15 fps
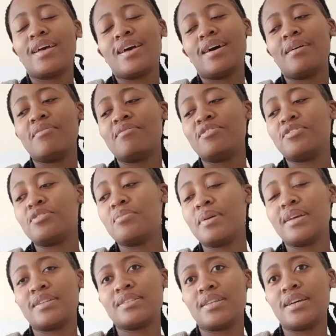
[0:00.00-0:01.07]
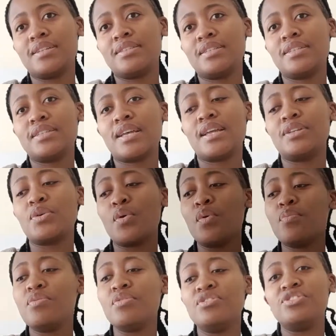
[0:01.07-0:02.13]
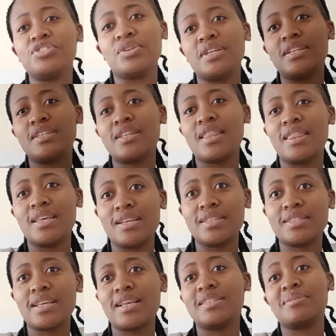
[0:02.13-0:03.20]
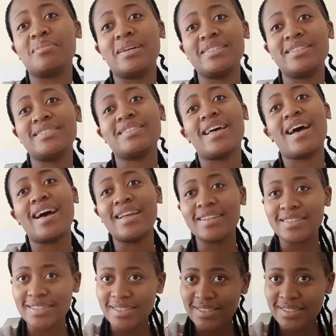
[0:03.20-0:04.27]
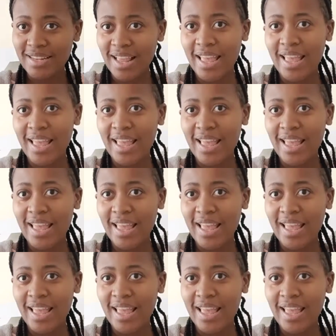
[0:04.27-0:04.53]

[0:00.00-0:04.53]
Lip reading: I'm super excited and hope you enjoyed this as much as I did.